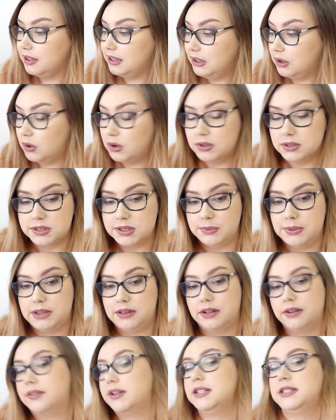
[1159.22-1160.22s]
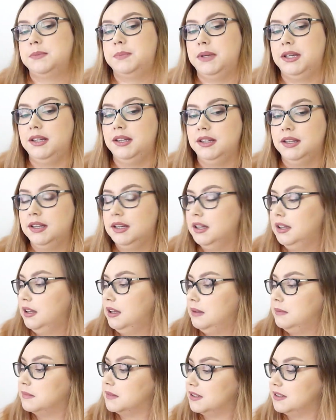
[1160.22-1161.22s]
Also with Glow Recipe,
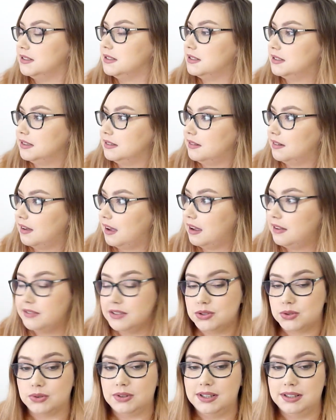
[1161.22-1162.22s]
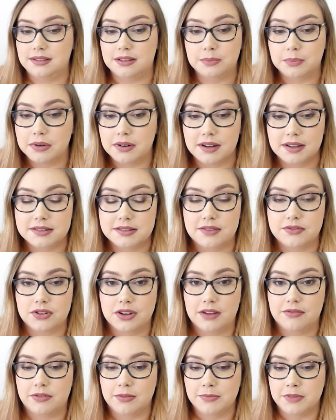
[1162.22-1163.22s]
because I've enjoyed the products I've
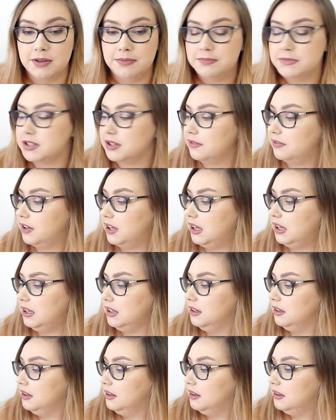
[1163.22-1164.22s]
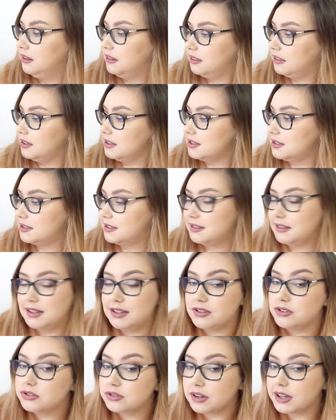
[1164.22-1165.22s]
tried from them so far, this
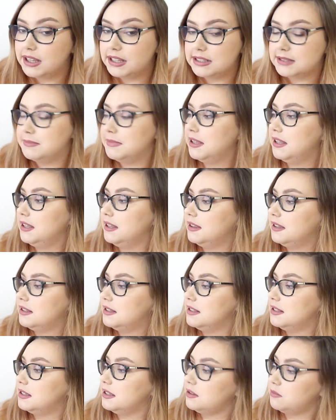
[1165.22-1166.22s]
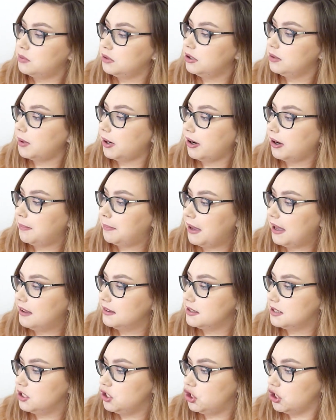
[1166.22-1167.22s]
intrigues me. This is the Blueberry
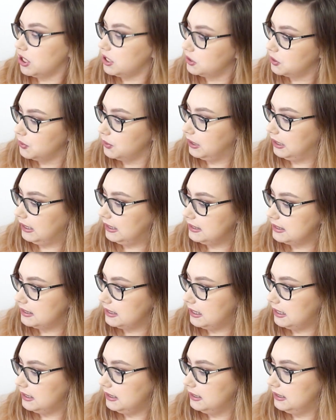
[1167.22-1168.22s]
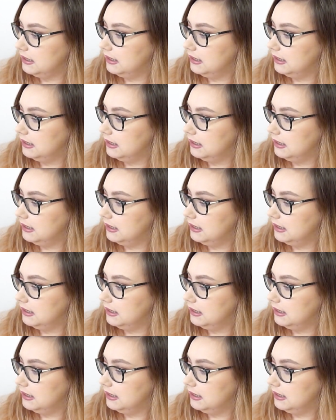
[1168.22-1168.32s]
Bounce Gentle Cleanser.